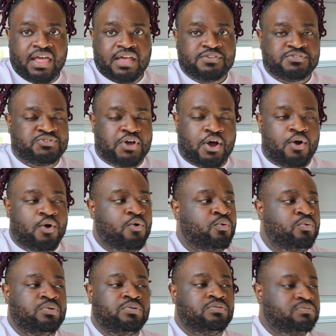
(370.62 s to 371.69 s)

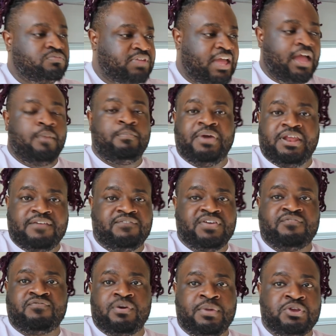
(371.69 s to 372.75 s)
So they'll
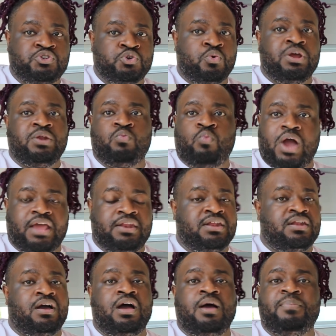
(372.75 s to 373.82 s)
benefit from it, do it, and write it
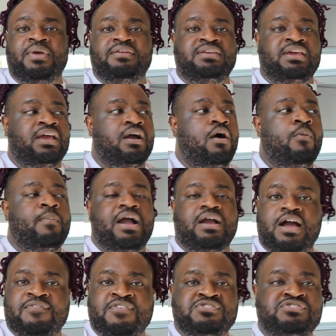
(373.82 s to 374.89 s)
up, and then, oh my
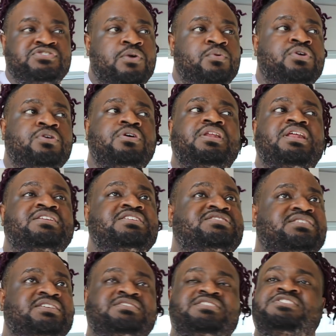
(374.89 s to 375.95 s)
God, this is so good, and
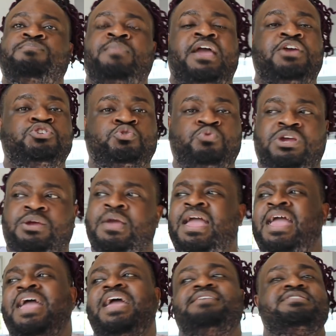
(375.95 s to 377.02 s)
this, it's just mainstream.
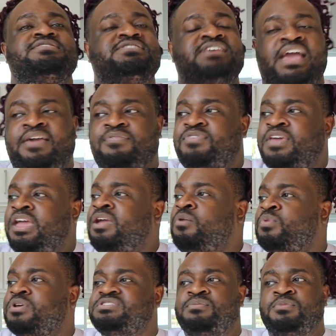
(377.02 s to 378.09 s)
It's the same
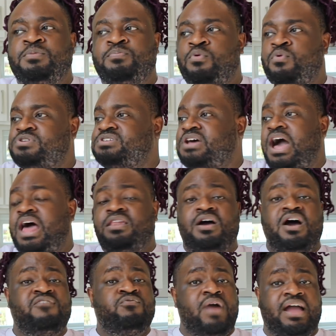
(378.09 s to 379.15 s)
thing with some of the porn stars. I
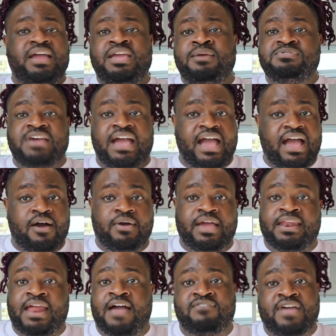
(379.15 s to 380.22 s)
love Raheem Down,
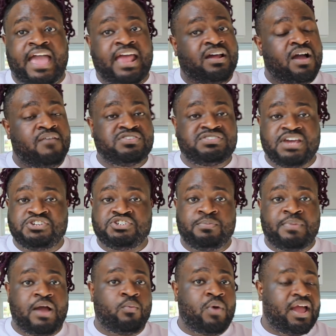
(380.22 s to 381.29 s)
and I've had a conversation
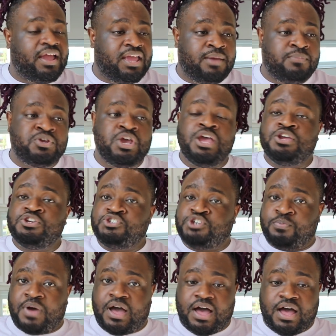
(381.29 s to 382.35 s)
about Raheem
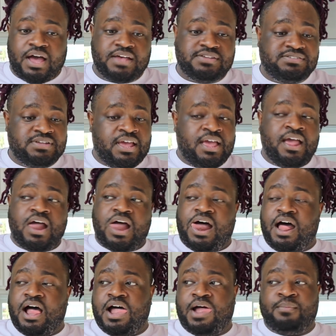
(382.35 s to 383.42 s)
Shabazz
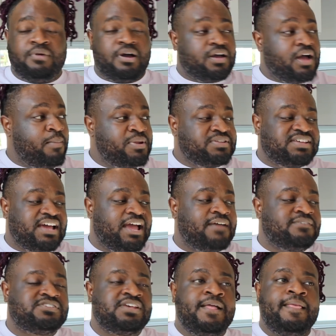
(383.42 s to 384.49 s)
a couple of
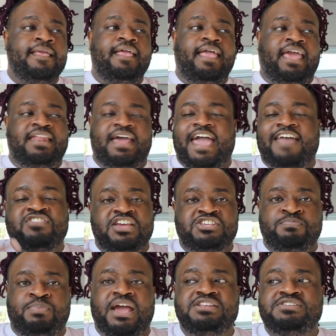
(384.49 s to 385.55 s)
times. And I had to
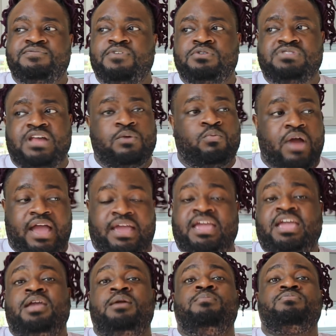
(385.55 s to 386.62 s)
explain to folks, like,
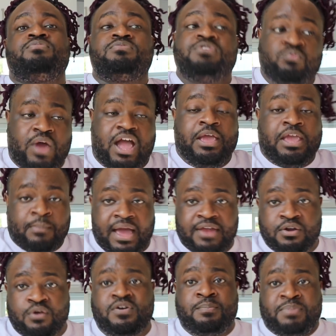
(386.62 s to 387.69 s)
the Raheem I
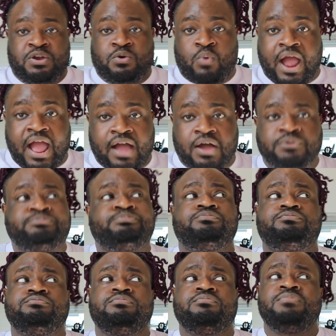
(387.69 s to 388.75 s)
know, I've been around,
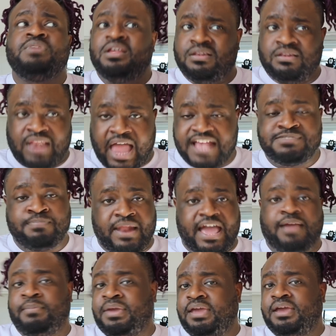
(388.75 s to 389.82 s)
likes
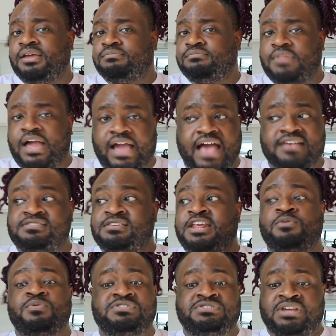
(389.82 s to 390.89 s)
black men. Like, I
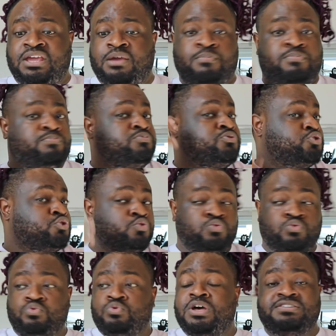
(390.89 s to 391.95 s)
literally seen him
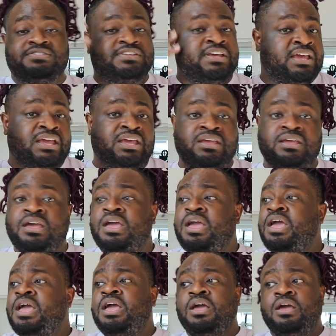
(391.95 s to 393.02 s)
do a scene,
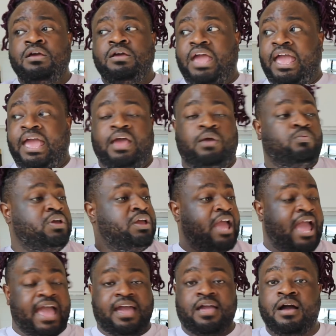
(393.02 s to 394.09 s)
and he
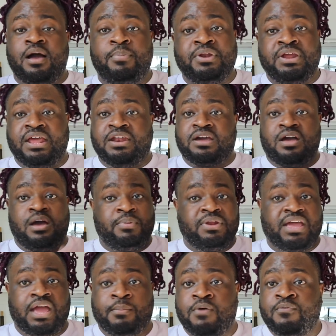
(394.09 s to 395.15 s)
had company, and the company
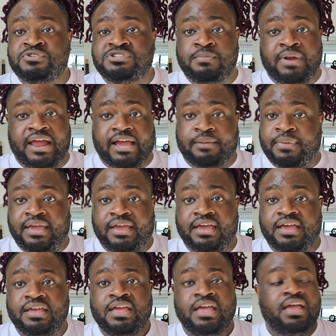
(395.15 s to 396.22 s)
came over as a black
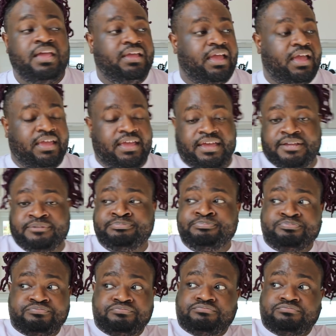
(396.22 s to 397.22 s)
man. And